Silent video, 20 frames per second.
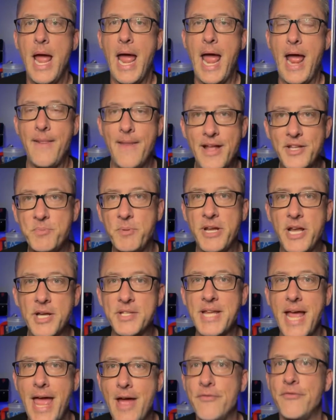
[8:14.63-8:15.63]
And that's
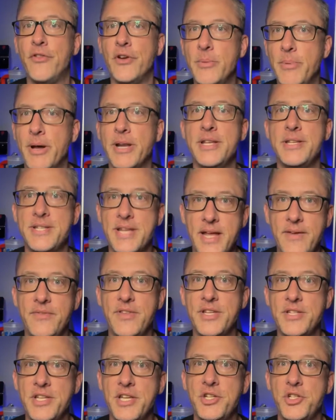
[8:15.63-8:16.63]
because everybody saved
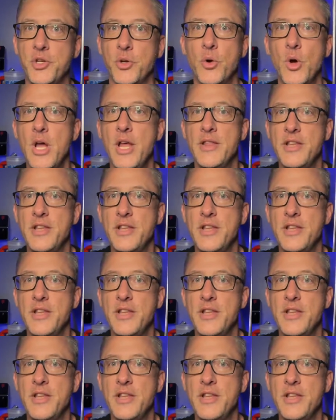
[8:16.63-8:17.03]
this issue.